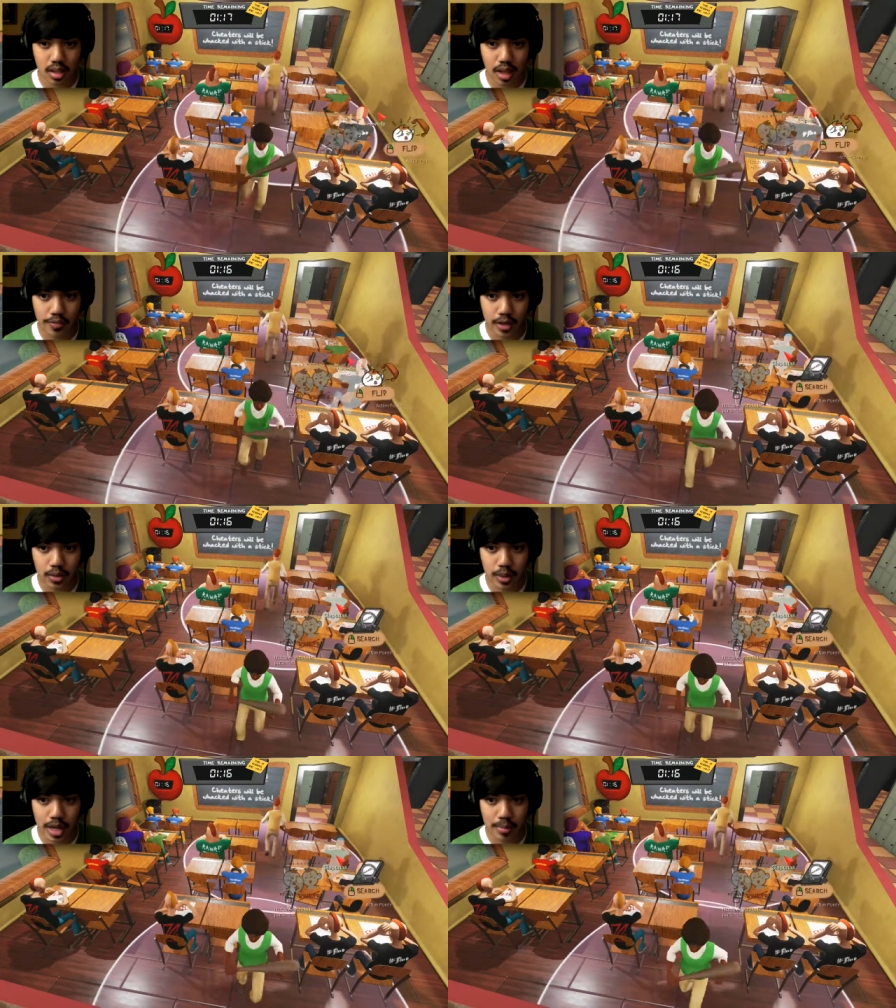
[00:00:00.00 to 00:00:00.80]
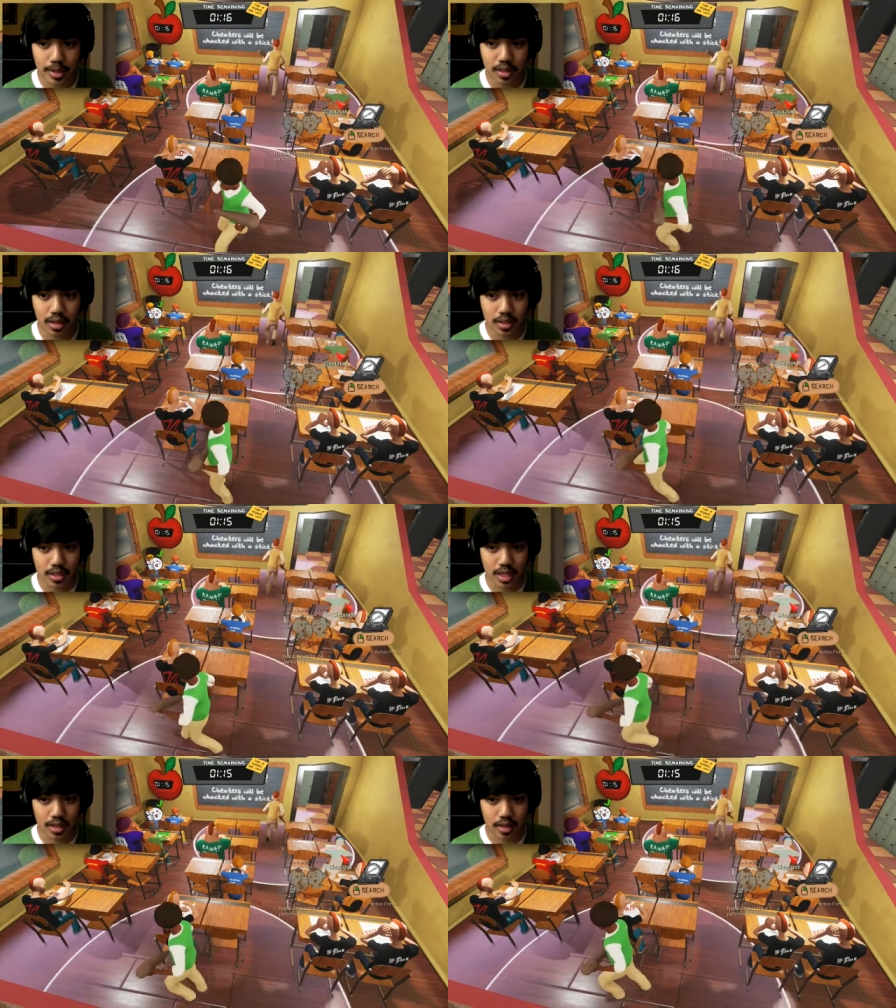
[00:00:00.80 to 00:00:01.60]
I forget who I am again. Oh, this
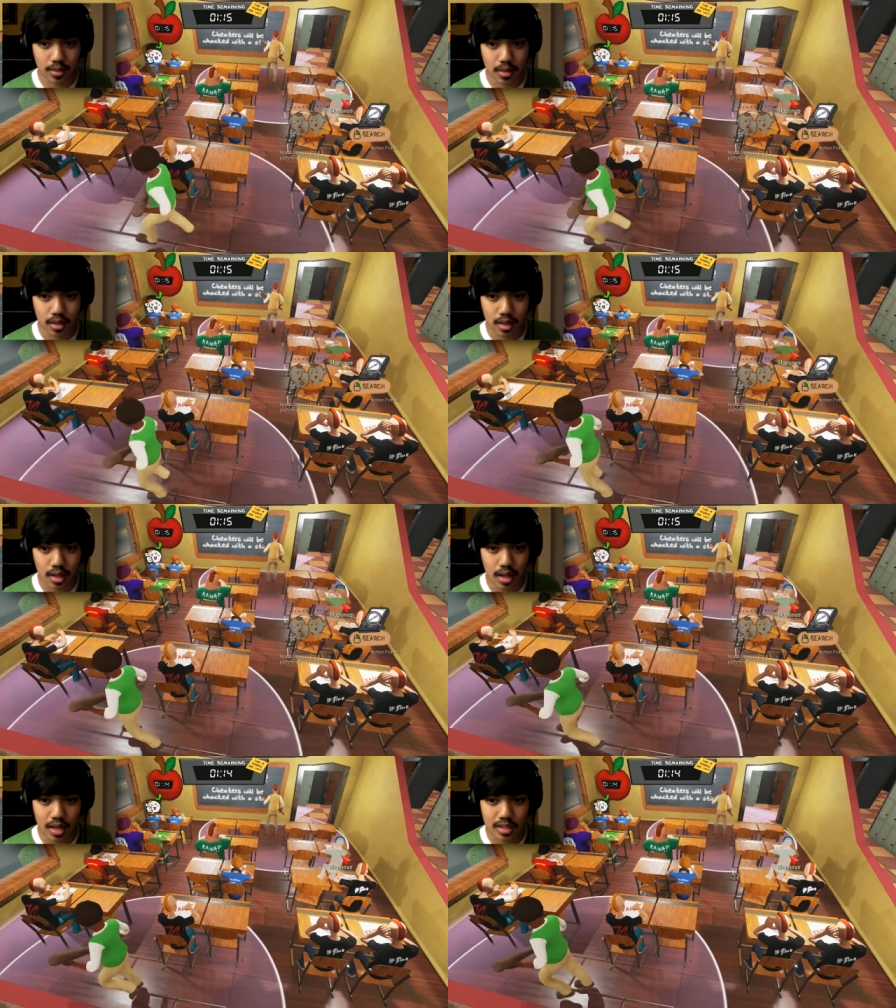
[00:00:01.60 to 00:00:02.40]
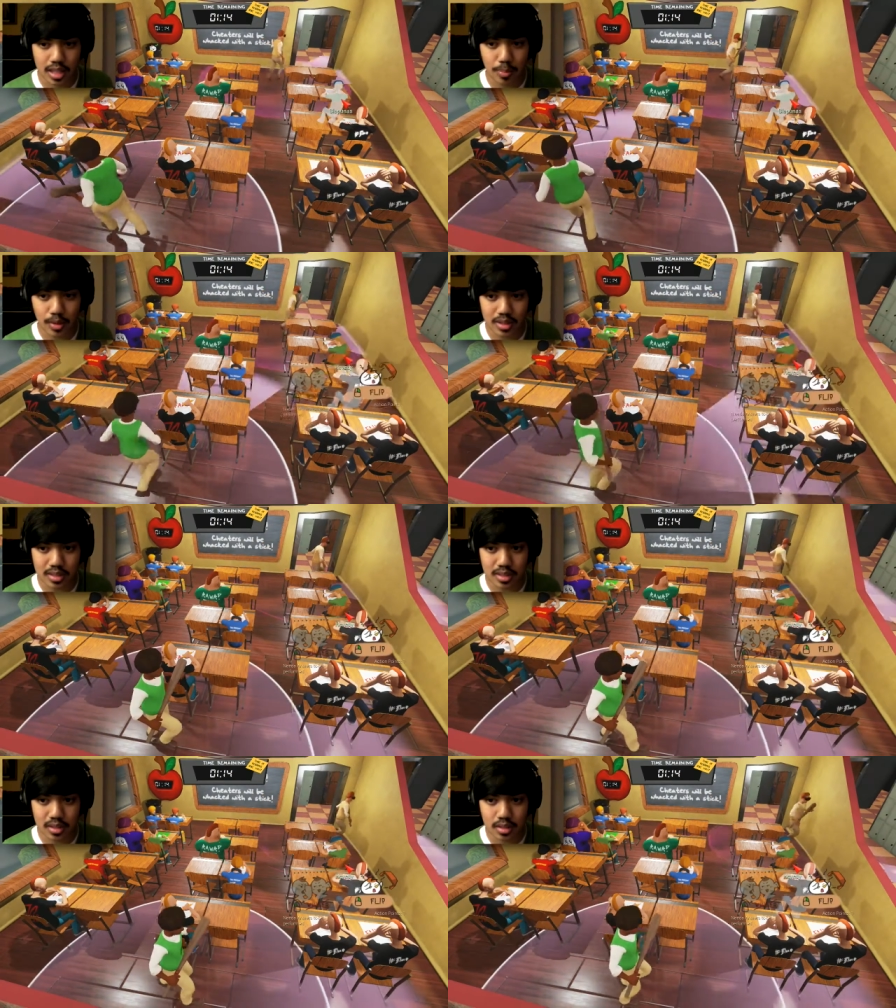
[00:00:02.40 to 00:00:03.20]
guy. Okay. A slap on
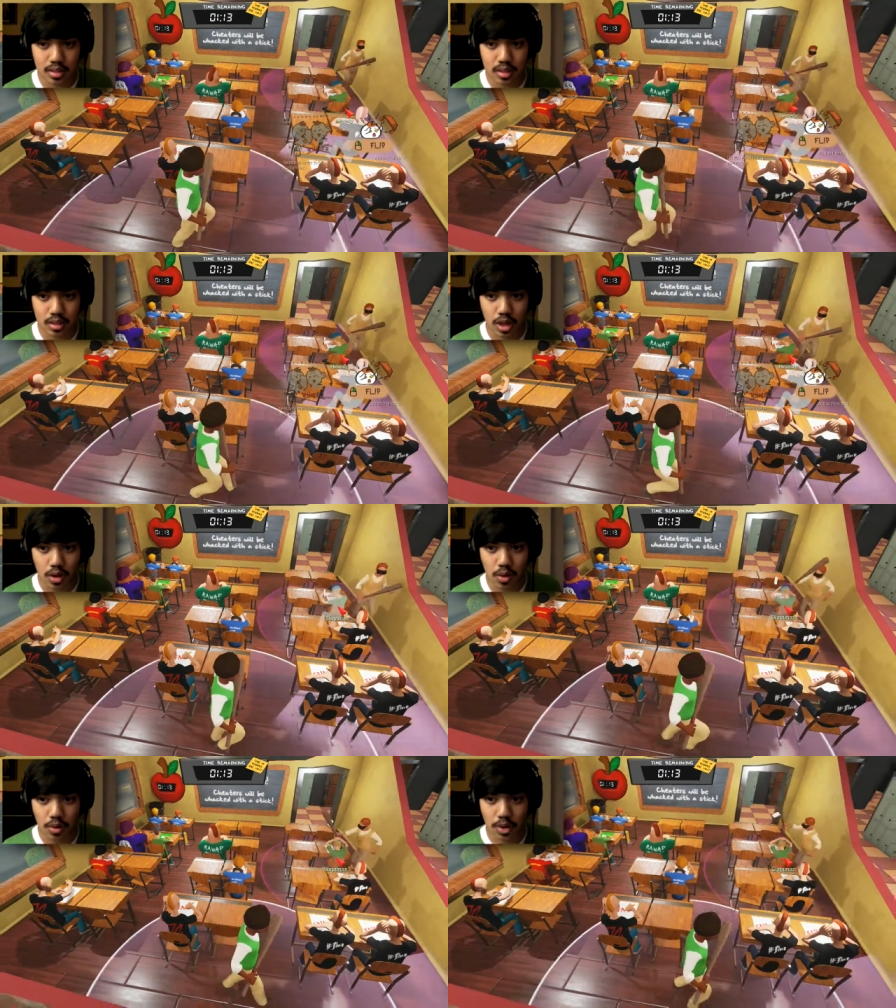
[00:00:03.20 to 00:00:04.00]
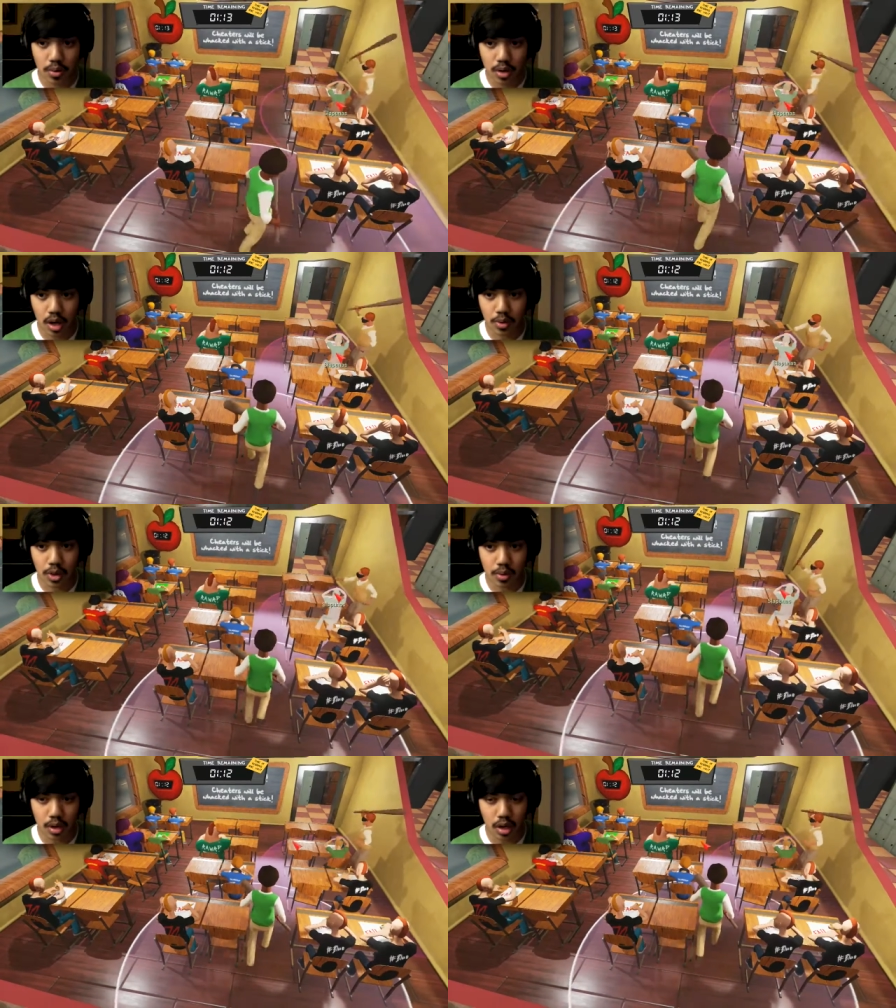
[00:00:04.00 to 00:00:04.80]
us. No. Oh, no. Oh,
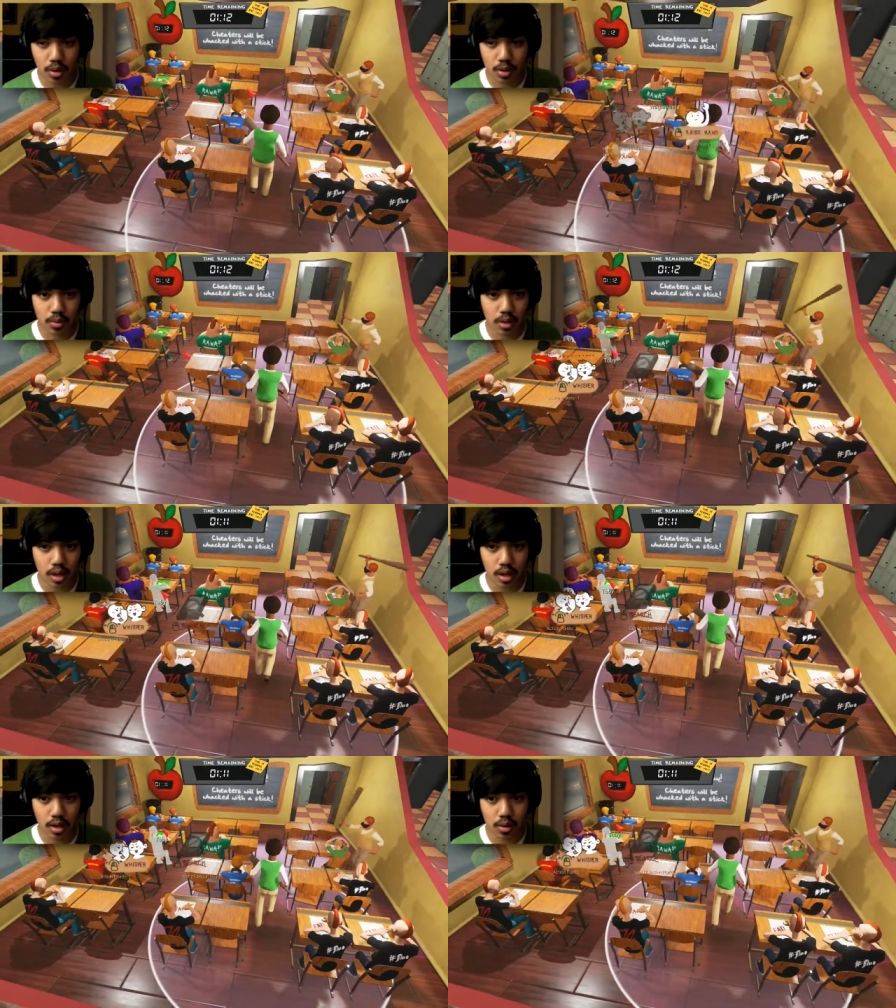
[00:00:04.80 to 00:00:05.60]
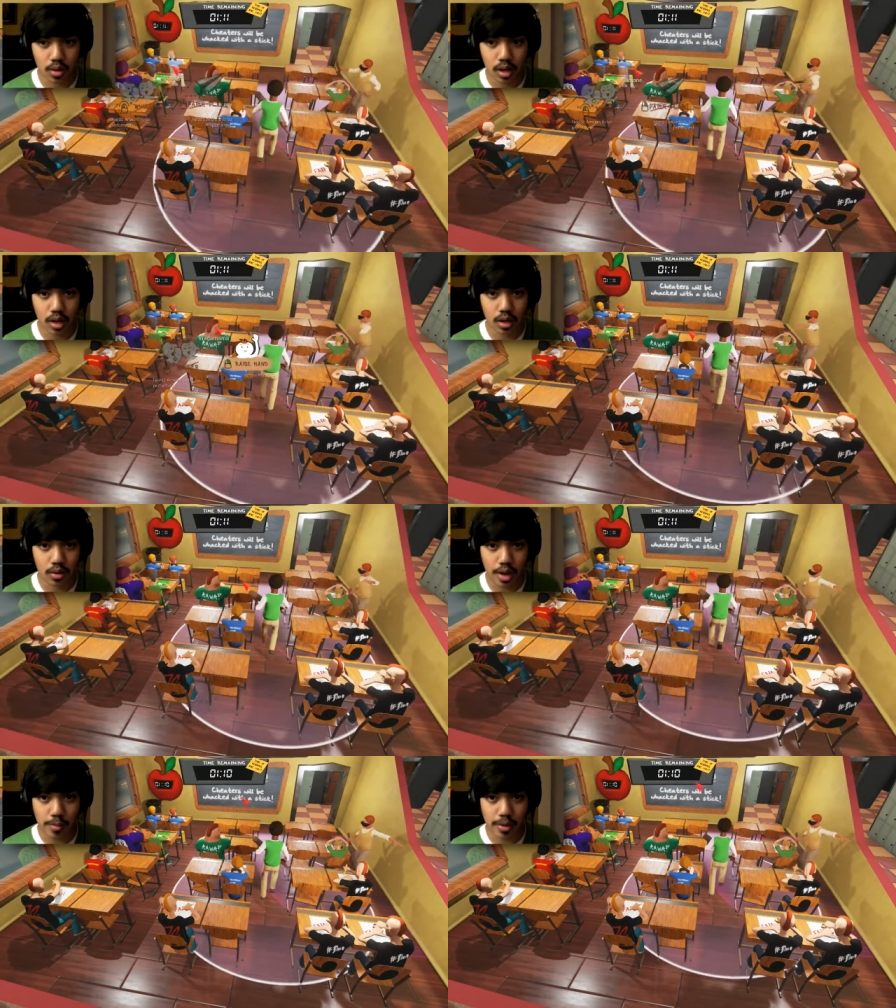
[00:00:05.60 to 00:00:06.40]
no. Uh-oh. Uh-oh. Uh-oh.
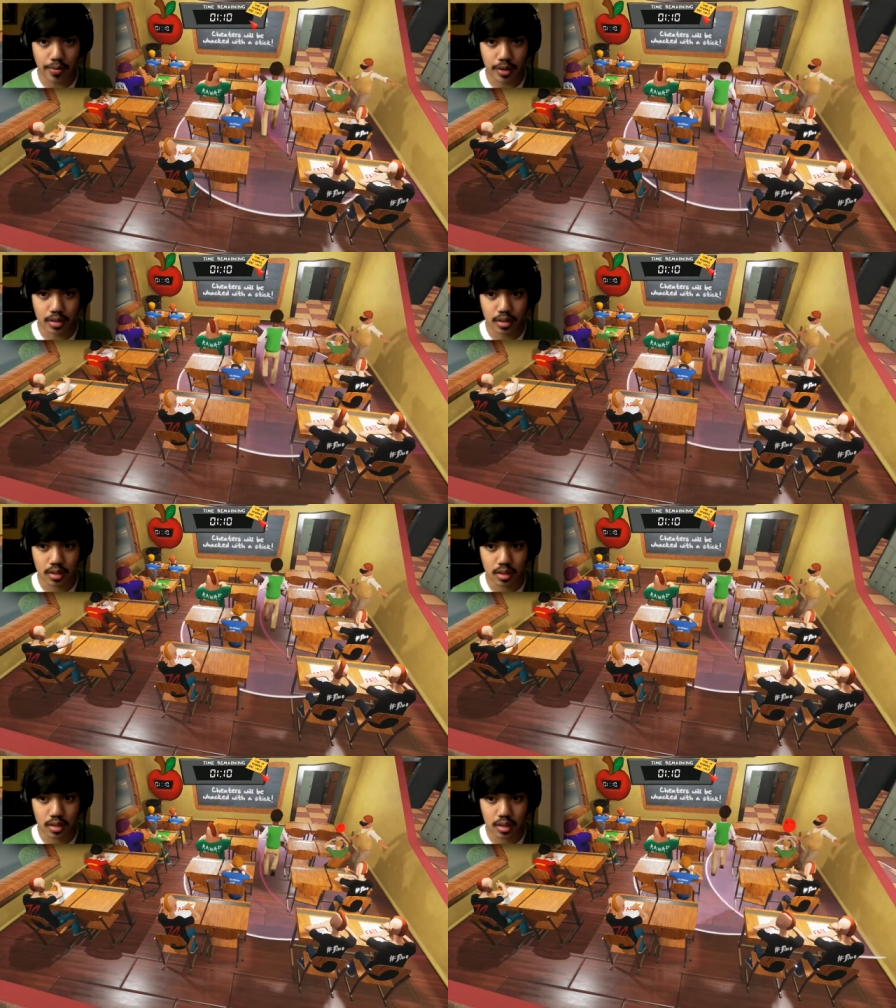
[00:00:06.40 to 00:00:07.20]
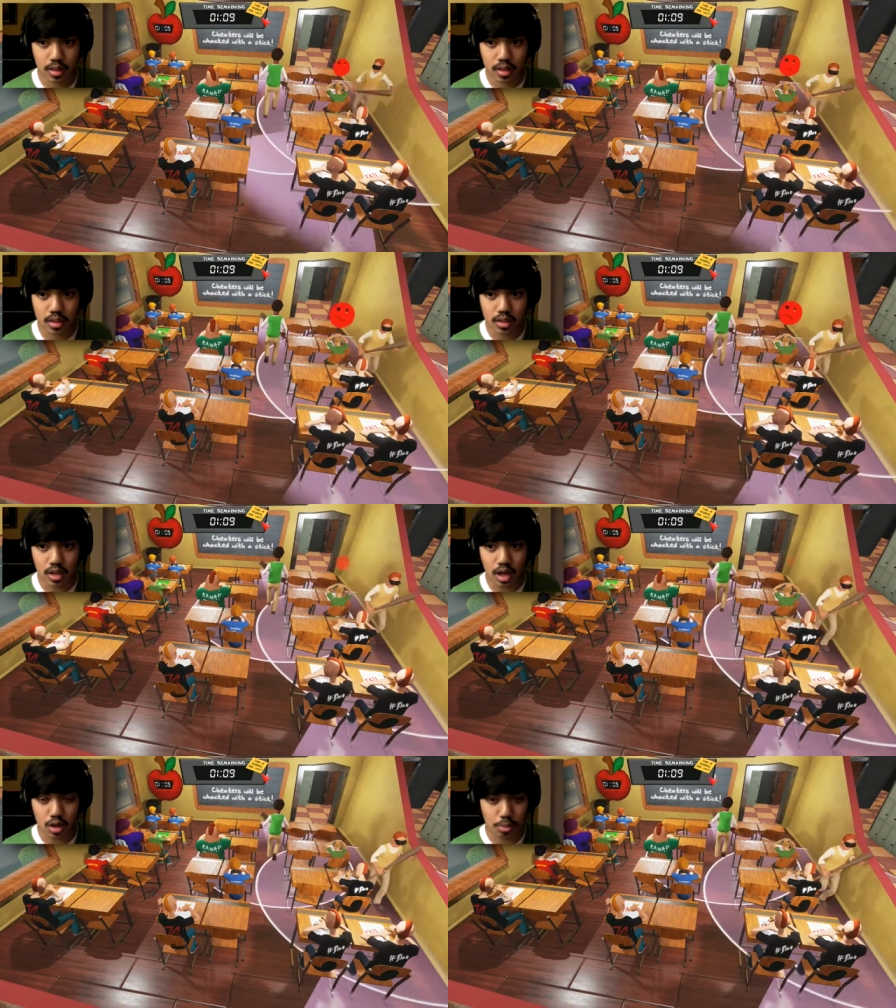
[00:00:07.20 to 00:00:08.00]
Everybody failed.
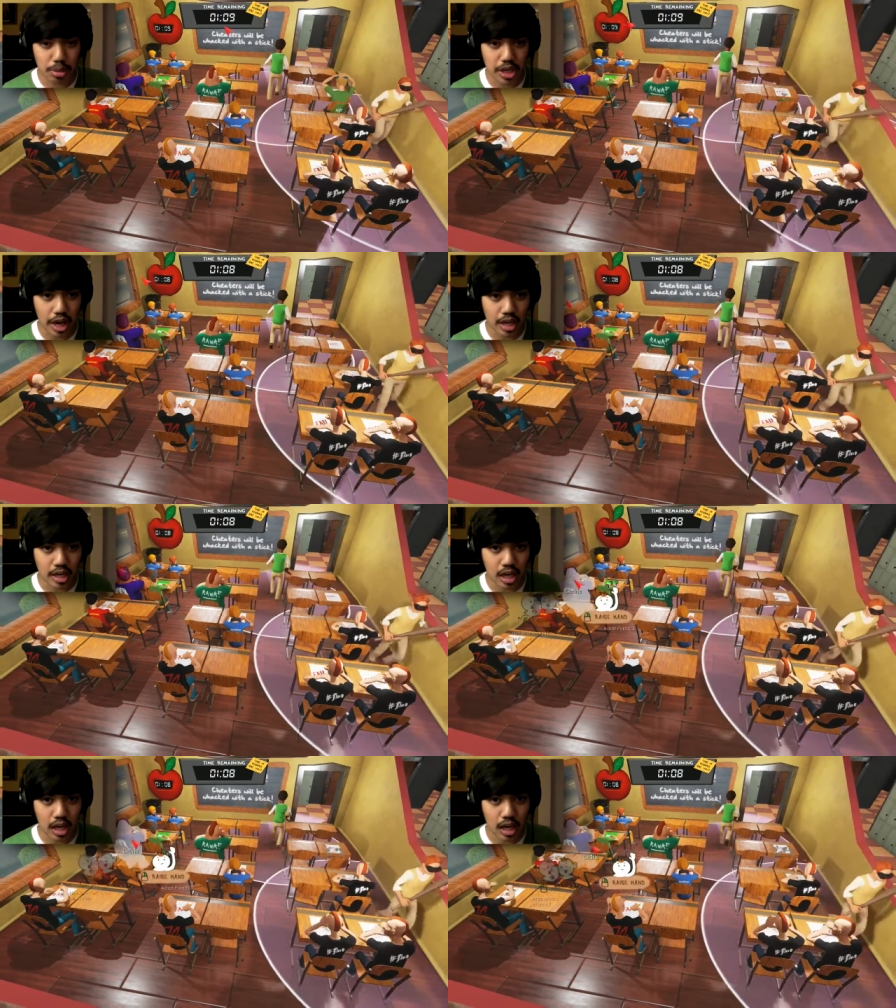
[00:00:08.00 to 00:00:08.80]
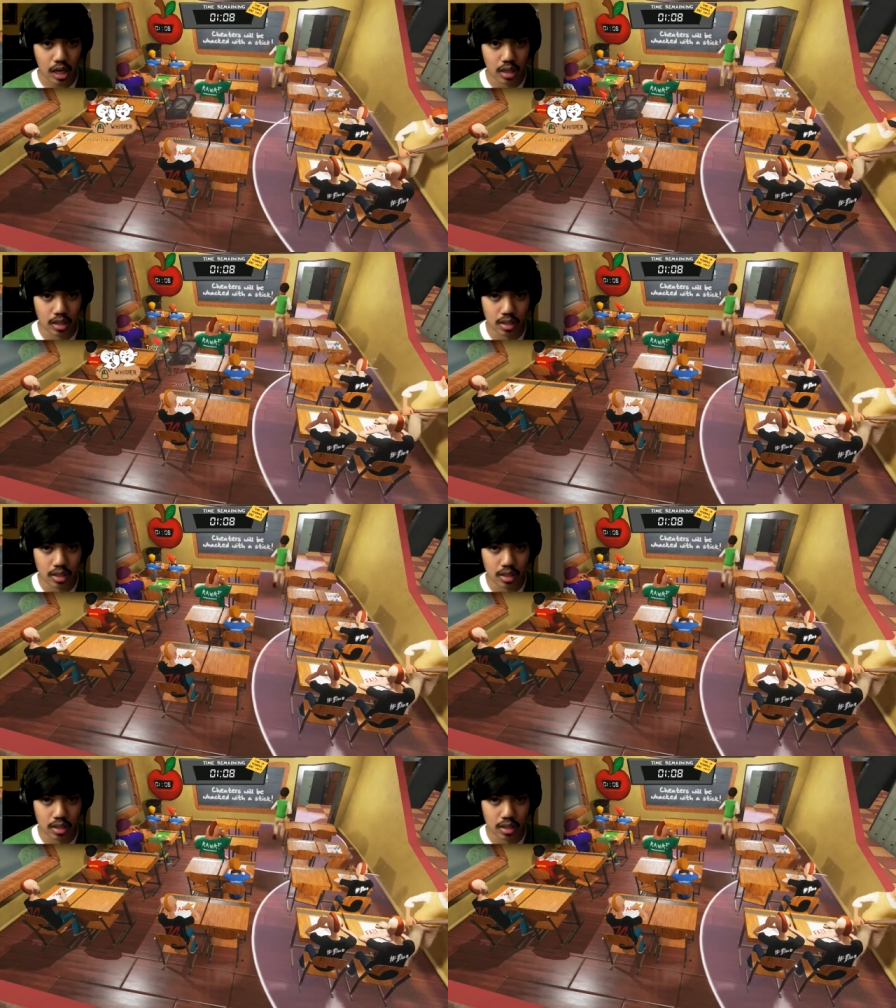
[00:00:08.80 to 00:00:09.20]
Cockle banana.